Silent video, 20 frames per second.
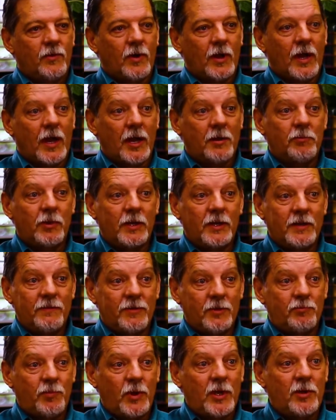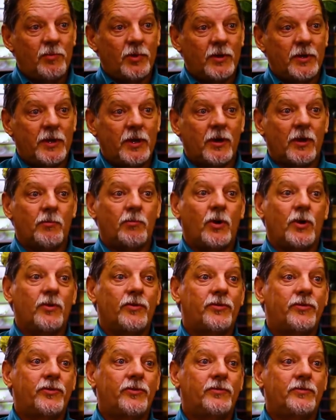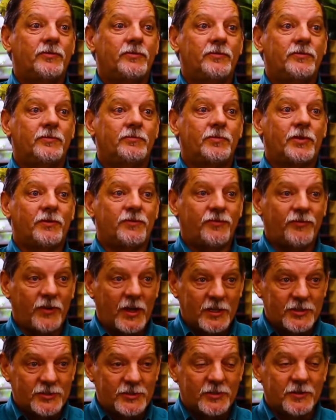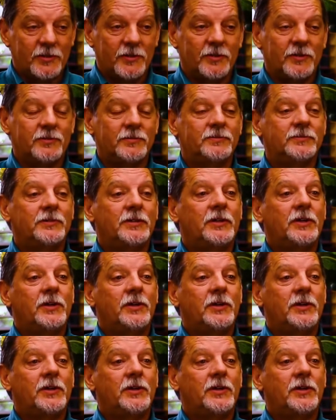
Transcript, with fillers: Well, I believe the people here are both professional,